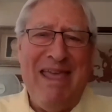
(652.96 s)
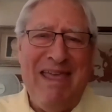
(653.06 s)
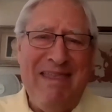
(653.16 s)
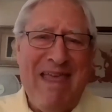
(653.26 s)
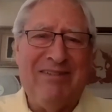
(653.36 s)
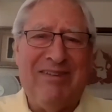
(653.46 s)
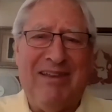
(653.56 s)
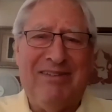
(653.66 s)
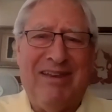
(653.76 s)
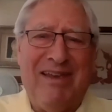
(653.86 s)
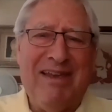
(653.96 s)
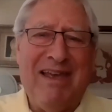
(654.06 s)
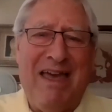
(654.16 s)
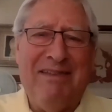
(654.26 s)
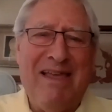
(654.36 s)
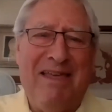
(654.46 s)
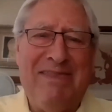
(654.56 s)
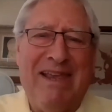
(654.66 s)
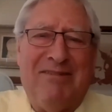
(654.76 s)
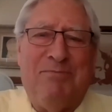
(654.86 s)
in that sense, I
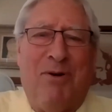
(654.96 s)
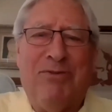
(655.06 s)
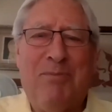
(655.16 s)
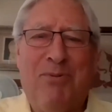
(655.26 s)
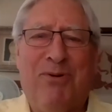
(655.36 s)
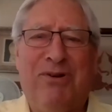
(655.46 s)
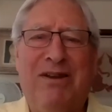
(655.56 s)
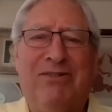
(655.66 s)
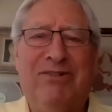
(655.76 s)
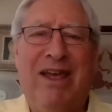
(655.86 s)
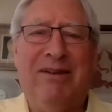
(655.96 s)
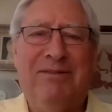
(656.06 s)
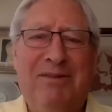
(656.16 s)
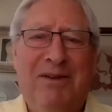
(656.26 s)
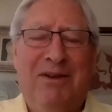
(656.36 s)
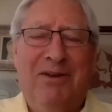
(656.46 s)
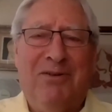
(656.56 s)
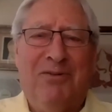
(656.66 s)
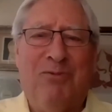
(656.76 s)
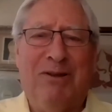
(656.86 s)
think it's both important to understand
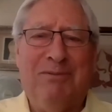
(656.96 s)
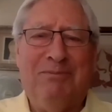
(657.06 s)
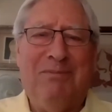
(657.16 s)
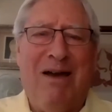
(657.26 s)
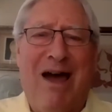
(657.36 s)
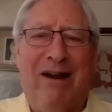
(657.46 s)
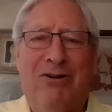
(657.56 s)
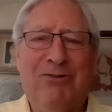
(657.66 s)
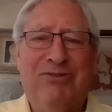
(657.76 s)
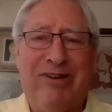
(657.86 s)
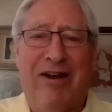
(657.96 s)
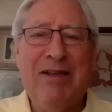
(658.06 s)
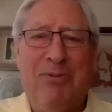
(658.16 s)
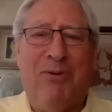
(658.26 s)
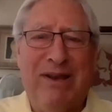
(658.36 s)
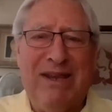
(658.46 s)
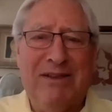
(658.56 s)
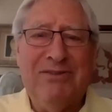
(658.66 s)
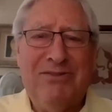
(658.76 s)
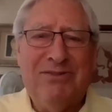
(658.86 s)
what our own starting point
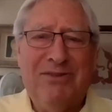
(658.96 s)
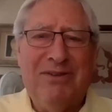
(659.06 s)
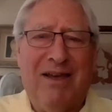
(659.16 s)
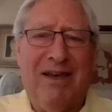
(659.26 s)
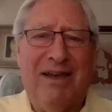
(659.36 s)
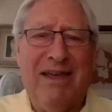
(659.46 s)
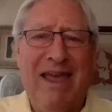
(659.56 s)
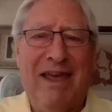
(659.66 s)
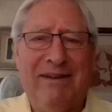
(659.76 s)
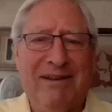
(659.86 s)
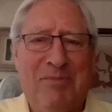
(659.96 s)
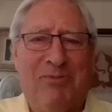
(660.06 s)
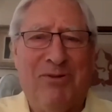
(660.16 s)
is, and liberal